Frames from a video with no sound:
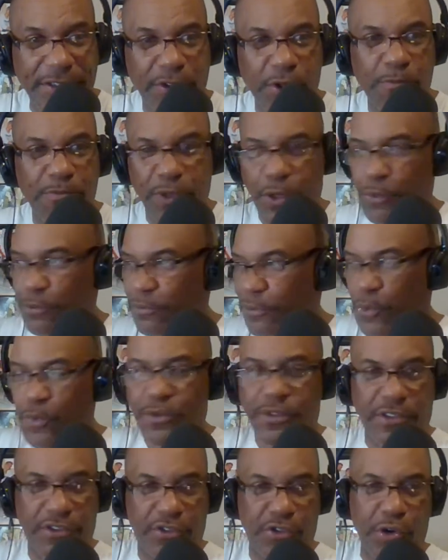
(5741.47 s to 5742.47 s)

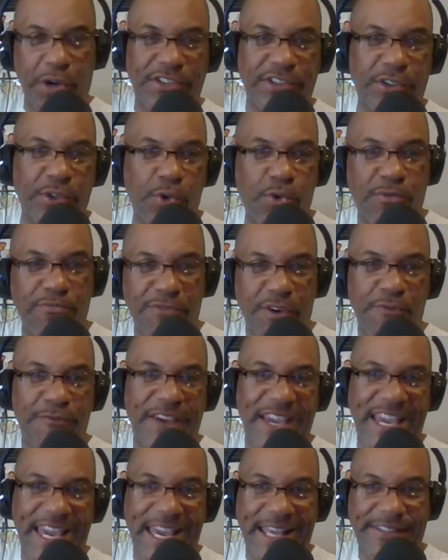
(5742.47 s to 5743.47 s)
no trucks and no
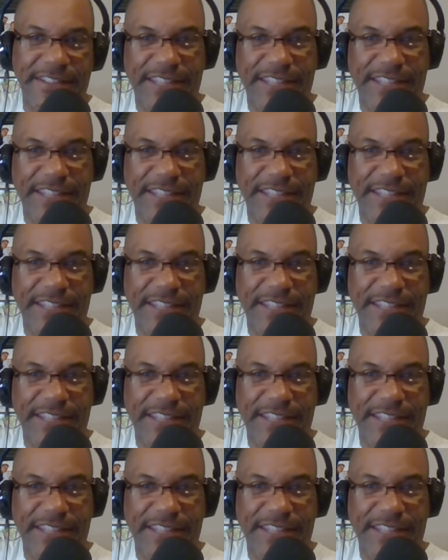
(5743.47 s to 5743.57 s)
vans,